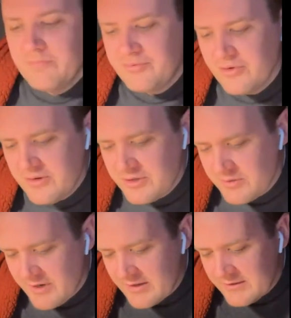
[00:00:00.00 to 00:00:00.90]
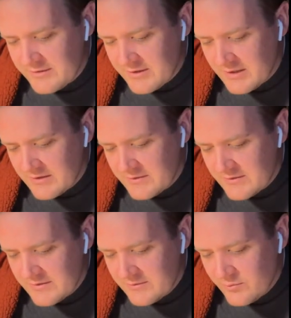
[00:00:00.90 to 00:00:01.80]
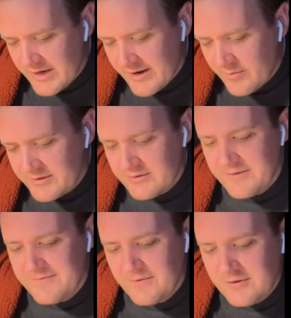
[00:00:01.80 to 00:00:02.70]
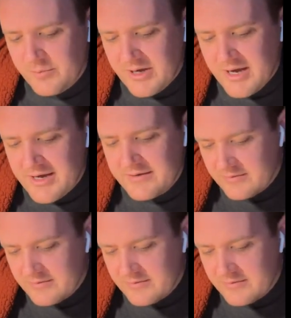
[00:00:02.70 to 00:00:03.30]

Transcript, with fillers: prudish about these things. Just wear them until they fall apart.